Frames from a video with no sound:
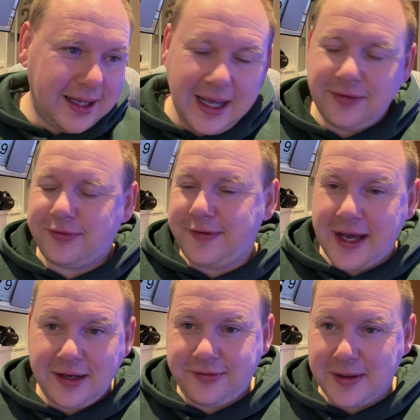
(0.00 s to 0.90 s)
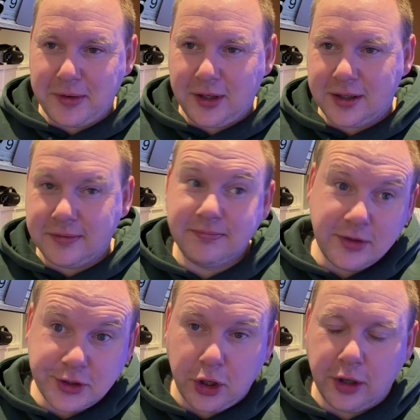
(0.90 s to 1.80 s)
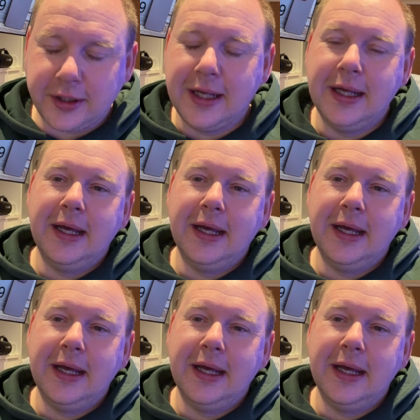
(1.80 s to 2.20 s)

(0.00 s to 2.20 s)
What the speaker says: It's very similar, shock,